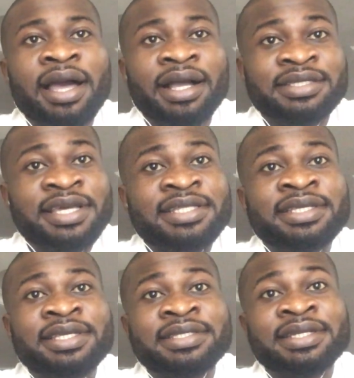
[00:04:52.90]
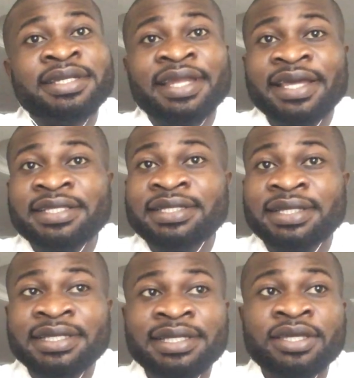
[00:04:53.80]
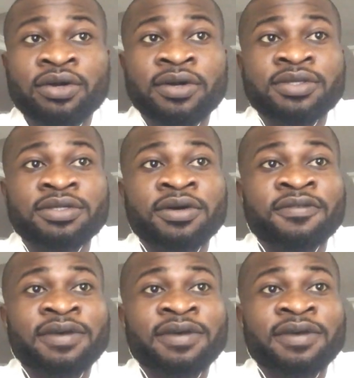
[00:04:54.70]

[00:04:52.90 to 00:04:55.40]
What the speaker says: Anxiety is the ninth leading cause of